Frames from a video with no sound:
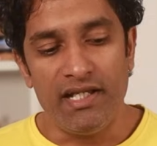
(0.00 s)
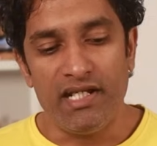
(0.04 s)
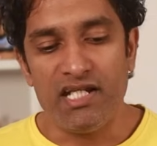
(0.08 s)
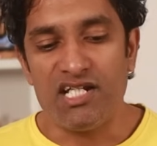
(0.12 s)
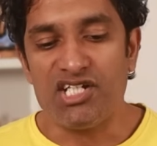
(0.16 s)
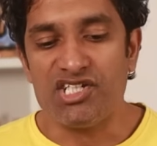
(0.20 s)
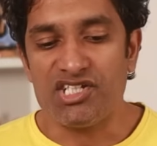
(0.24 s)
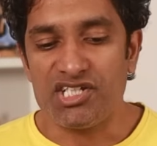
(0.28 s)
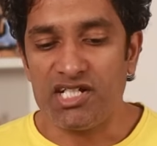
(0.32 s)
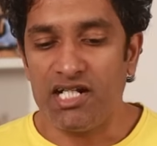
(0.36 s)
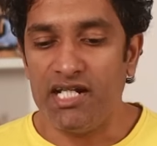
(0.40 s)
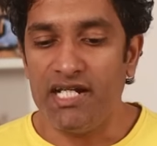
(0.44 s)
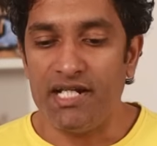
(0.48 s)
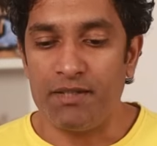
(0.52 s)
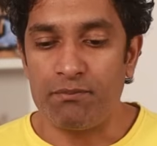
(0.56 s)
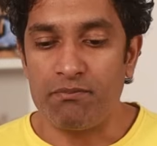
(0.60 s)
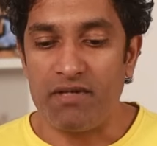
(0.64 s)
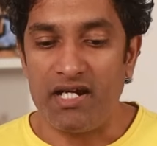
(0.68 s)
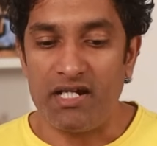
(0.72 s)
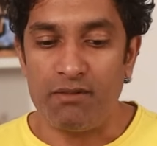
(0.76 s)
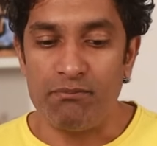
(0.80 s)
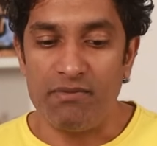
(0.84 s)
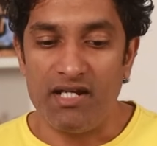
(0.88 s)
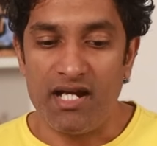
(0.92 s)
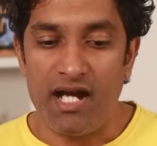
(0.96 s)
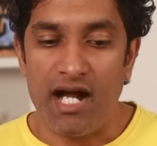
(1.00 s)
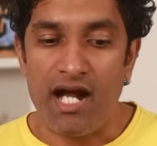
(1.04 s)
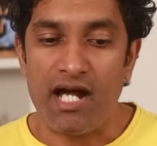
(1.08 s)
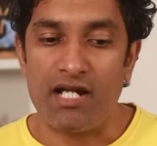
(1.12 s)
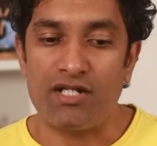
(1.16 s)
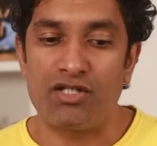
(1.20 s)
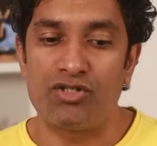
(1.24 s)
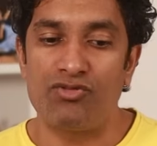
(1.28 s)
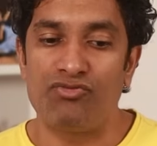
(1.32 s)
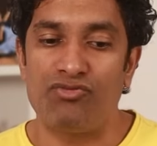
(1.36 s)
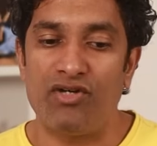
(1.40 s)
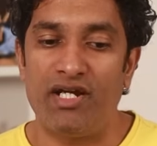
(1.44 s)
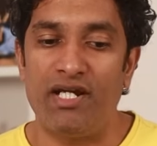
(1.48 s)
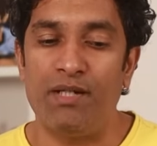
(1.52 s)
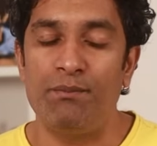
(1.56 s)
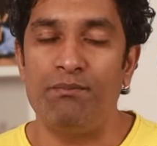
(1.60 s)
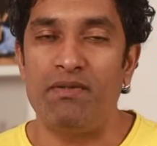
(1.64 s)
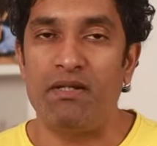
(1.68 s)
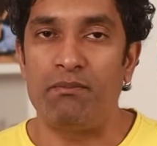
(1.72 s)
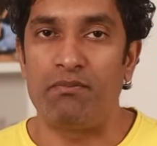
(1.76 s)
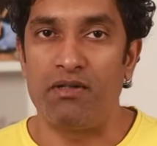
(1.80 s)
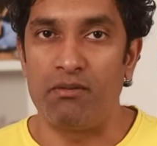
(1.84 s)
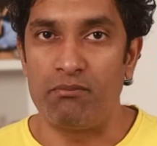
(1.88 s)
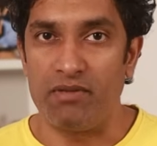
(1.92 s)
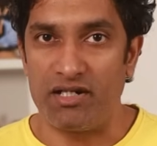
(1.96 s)
Initially, it might be hard to find
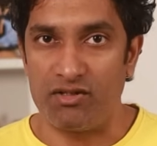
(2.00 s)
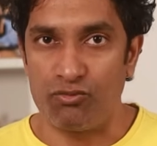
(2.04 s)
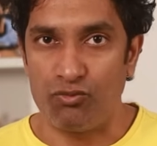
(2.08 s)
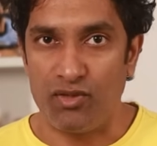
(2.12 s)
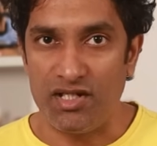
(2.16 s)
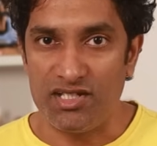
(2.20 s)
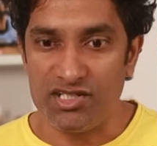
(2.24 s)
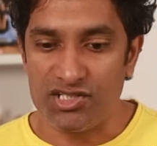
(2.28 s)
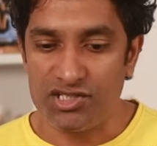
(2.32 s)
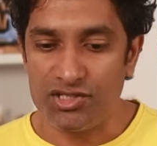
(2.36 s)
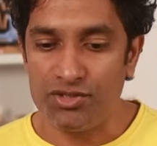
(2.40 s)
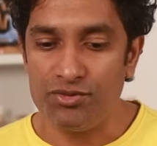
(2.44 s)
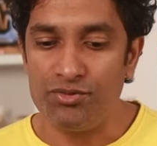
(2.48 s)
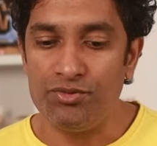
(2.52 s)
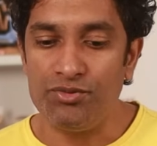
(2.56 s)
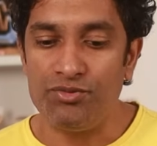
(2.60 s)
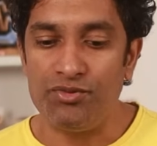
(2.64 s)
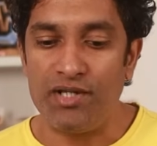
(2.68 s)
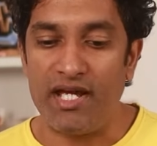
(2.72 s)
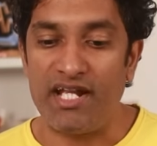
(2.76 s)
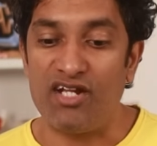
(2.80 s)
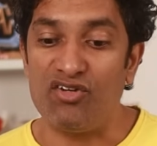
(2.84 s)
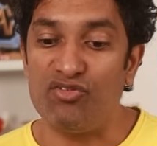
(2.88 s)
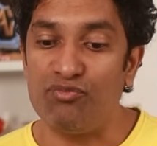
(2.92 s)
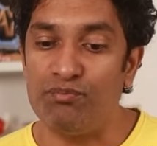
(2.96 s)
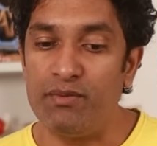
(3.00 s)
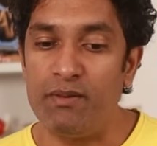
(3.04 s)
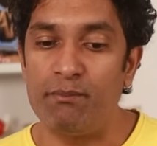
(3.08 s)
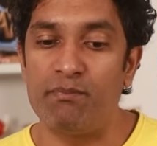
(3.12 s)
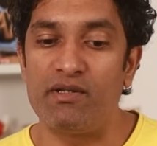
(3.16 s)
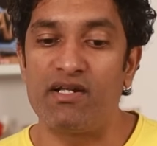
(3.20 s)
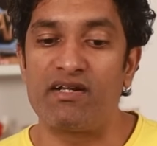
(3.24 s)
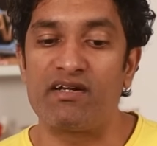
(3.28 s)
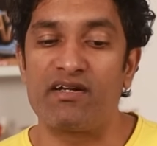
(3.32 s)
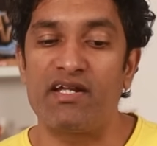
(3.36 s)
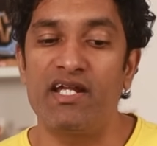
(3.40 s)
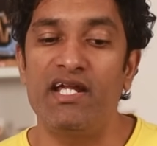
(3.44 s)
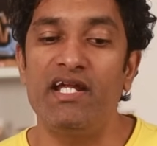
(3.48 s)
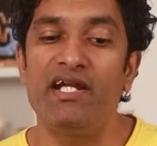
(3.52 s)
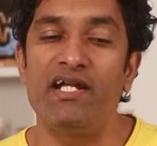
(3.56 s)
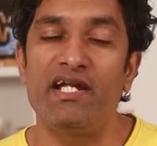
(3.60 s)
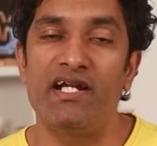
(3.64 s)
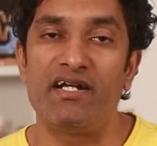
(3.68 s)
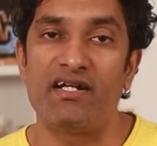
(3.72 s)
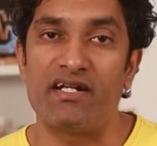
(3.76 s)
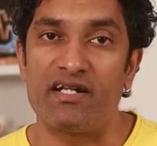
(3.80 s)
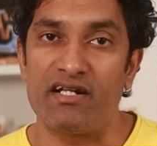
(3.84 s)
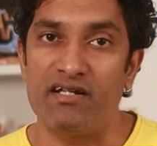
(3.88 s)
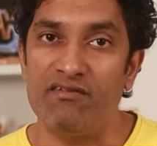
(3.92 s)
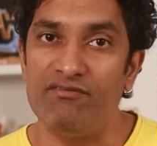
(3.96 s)
people, but once enough people read
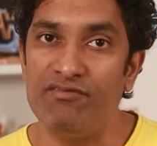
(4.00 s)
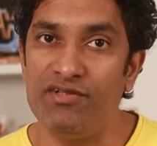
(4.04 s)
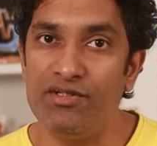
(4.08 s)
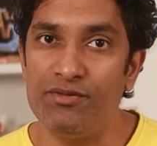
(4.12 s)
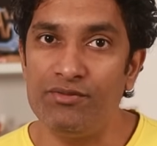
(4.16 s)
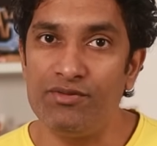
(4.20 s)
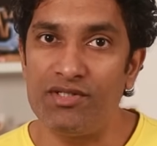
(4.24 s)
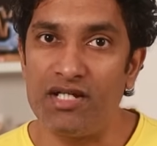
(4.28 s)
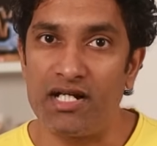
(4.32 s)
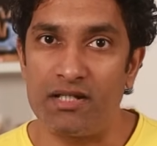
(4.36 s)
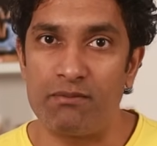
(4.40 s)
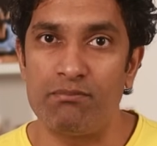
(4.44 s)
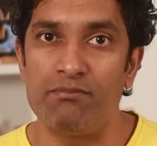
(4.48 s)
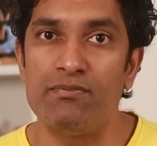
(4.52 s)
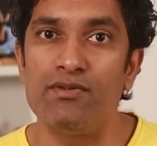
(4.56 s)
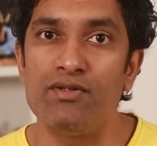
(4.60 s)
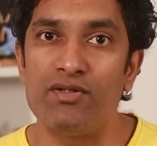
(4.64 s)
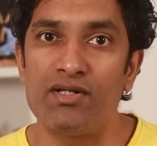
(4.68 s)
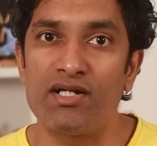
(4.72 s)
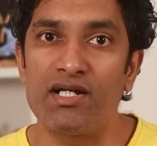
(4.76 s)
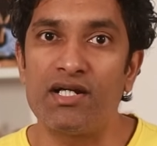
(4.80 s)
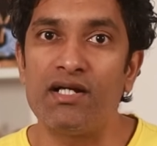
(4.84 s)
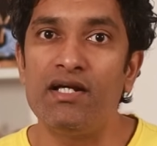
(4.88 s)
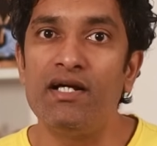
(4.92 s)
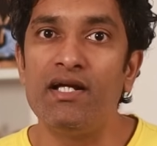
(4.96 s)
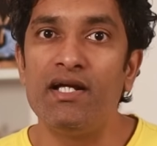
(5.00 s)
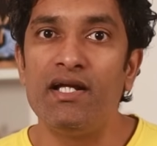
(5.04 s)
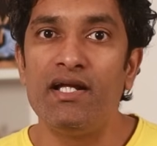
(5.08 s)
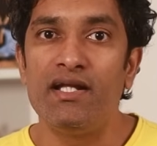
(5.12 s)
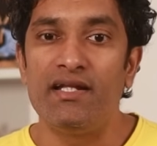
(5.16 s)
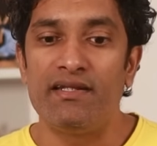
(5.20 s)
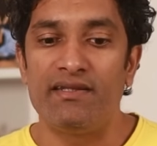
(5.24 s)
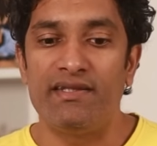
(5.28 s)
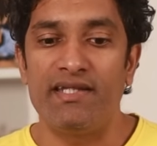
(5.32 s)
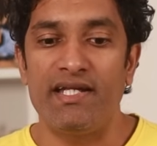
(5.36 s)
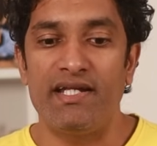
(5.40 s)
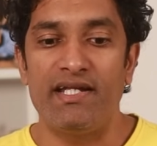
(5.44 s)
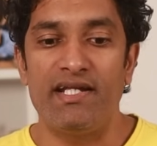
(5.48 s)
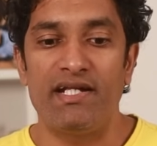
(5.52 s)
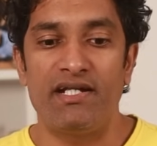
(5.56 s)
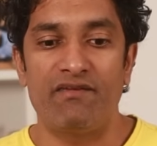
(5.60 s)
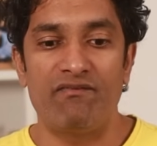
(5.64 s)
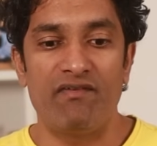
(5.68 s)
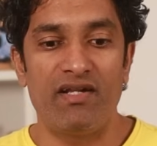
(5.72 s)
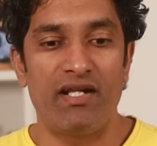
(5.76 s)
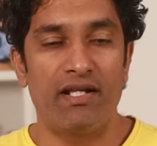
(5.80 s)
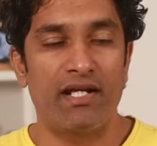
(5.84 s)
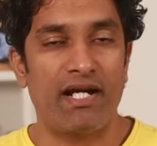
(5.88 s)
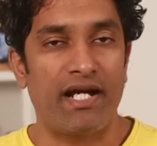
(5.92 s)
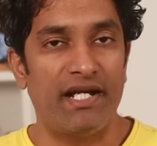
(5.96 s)
and review that book, then it
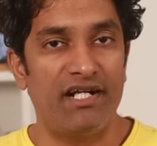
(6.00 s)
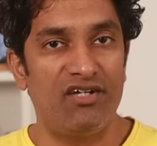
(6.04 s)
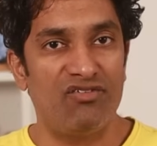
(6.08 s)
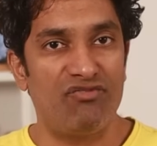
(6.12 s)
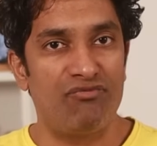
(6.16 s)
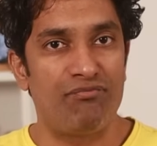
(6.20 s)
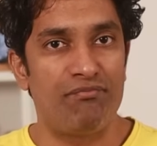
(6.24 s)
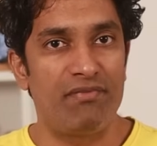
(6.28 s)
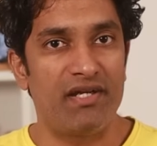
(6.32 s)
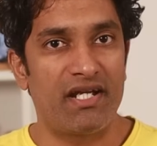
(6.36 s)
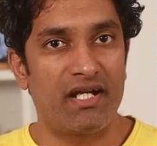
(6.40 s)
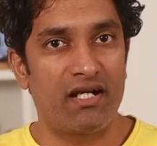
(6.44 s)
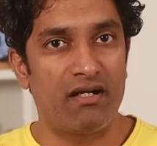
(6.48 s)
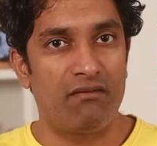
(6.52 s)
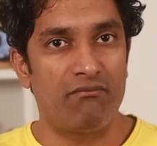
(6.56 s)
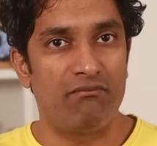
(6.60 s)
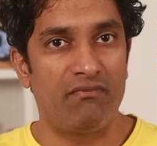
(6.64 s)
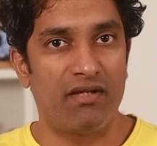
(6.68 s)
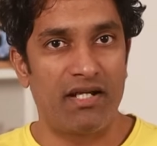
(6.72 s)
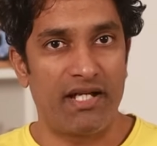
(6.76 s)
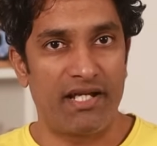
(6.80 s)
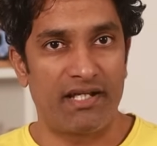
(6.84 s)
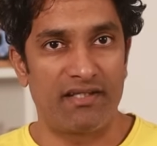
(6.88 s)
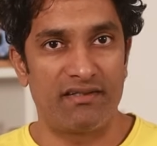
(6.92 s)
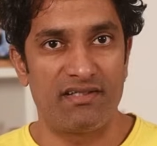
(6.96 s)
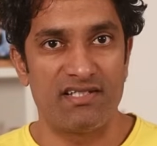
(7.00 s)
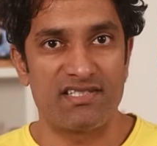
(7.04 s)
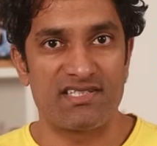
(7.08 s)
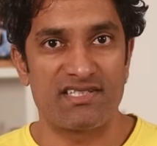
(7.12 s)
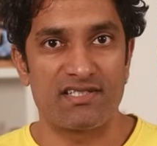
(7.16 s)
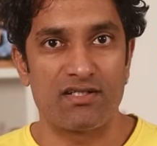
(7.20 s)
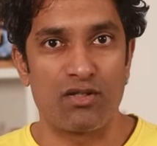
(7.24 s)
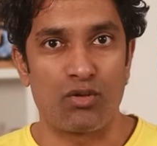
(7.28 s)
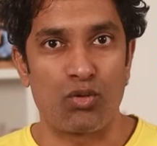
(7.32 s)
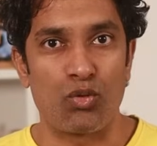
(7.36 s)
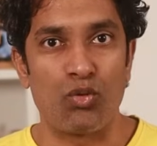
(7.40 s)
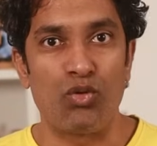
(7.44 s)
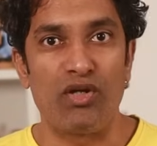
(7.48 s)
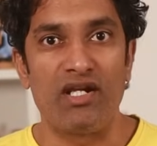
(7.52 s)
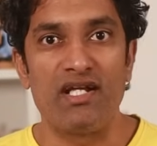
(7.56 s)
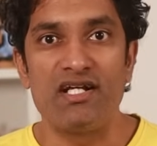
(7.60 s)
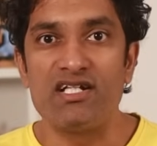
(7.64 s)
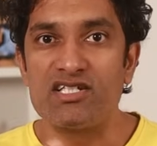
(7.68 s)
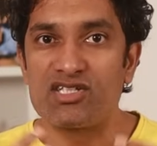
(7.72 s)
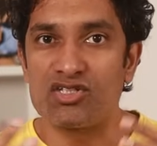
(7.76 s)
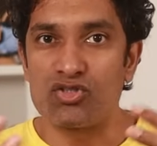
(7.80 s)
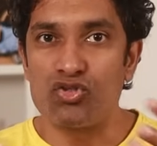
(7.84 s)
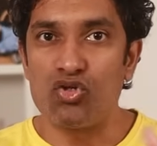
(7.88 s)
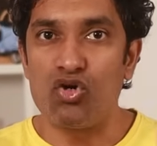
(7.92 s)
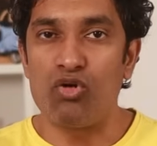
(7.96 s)
will kind of become like this
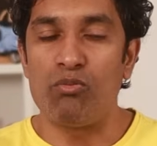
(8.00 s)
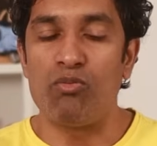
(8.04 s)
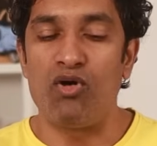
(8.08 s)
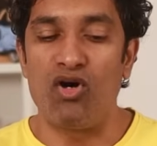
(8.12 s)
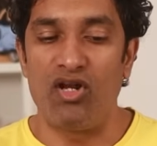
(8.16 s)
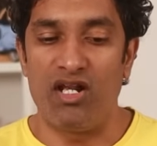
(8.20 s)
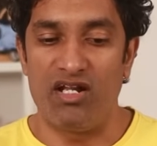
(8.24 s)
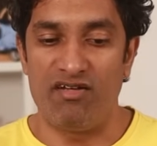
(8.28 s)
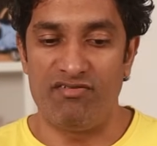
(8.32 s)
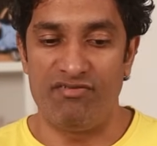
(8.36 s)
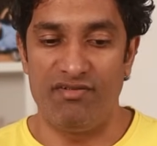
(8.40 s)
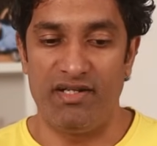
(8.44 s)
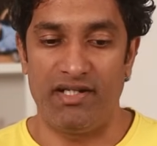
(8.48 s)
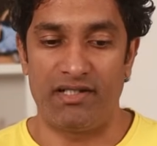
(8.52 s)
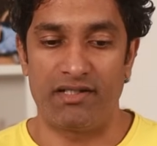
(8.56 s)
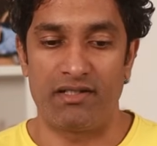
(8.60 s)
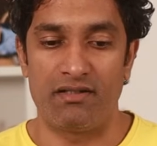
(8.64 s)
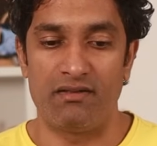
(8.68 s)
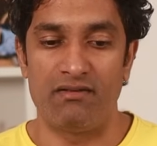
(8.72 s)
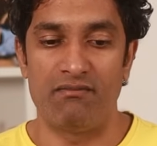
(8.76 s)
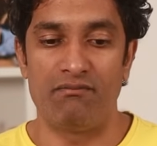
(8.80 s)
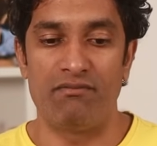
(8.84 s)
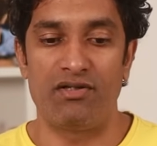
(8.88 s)
rolling snowball effect.